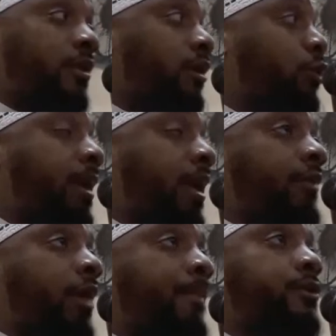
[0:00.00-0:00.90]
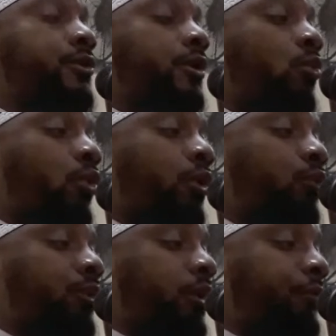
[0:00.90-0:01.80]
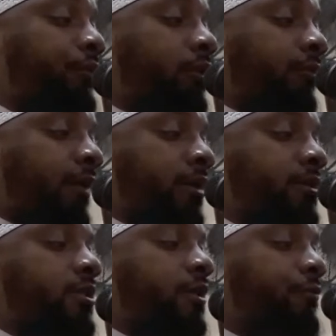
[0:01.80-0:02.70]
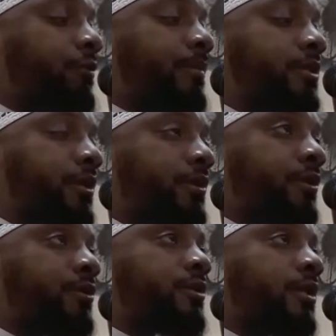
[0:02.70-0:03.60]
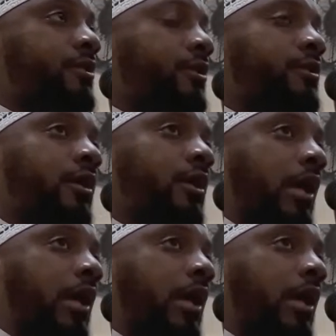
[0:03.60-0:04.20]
you may have opportunity to work with different devices, different materials, such as,